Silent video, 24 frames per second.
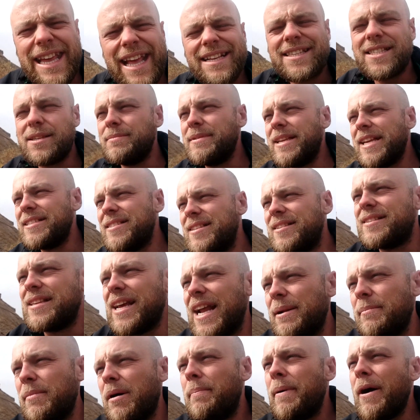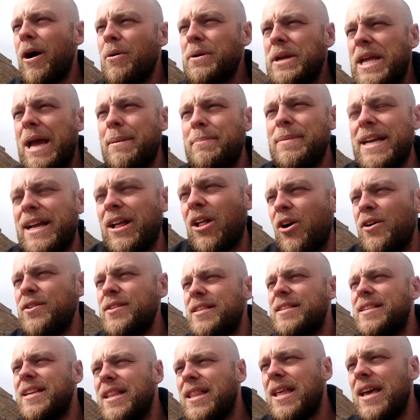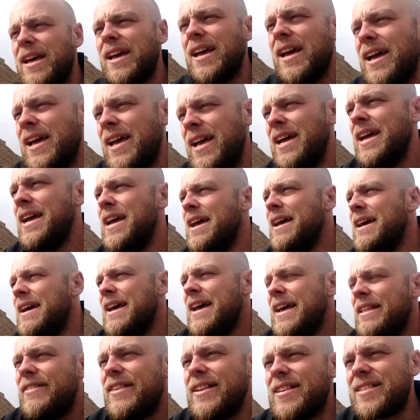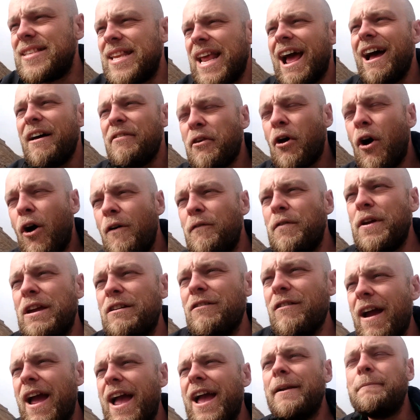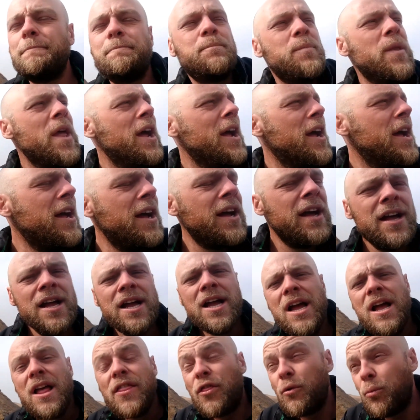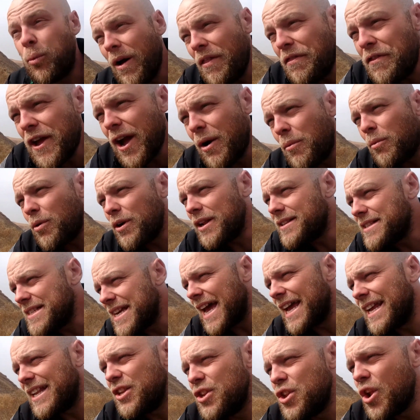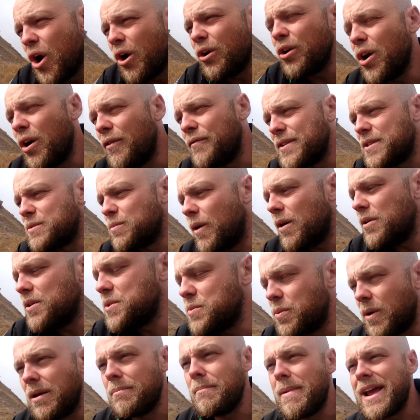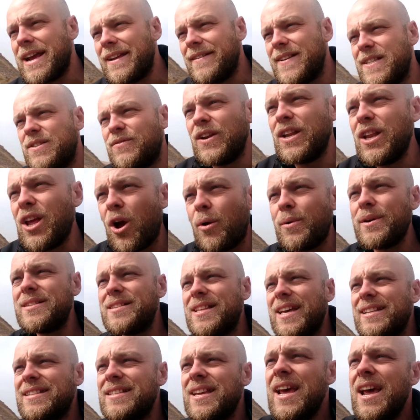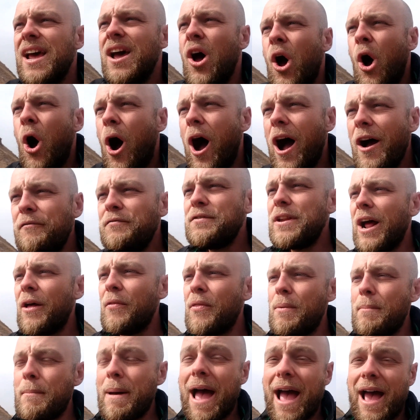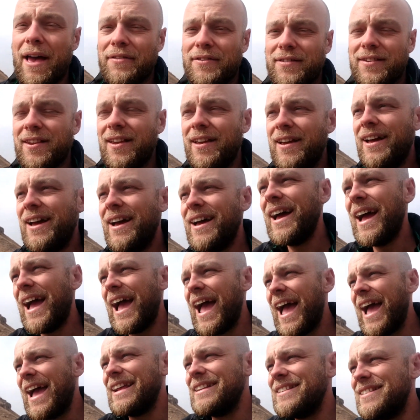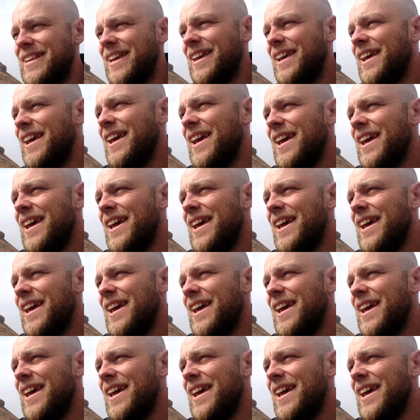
get some distance under my belt and get me close to the south of Iran. The one thing I want to take note of as well, just while I'm making this video, is that I've done the math, and